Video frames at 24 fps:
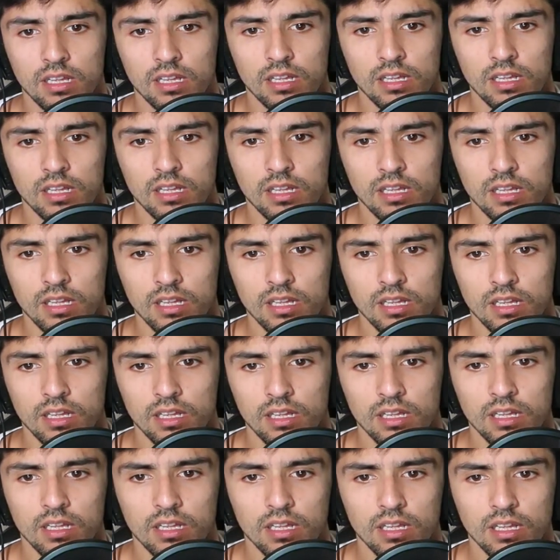
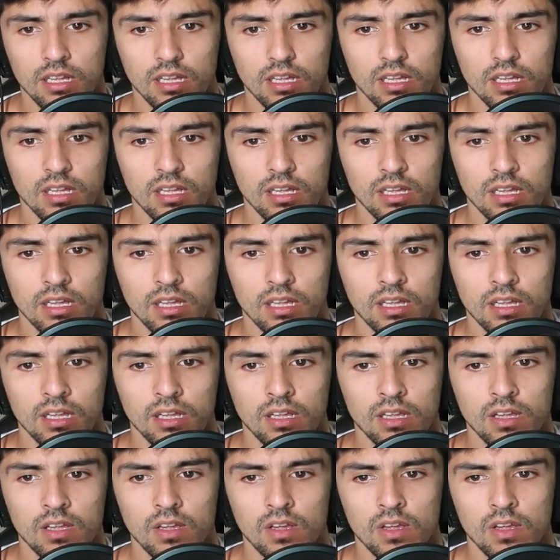(silence)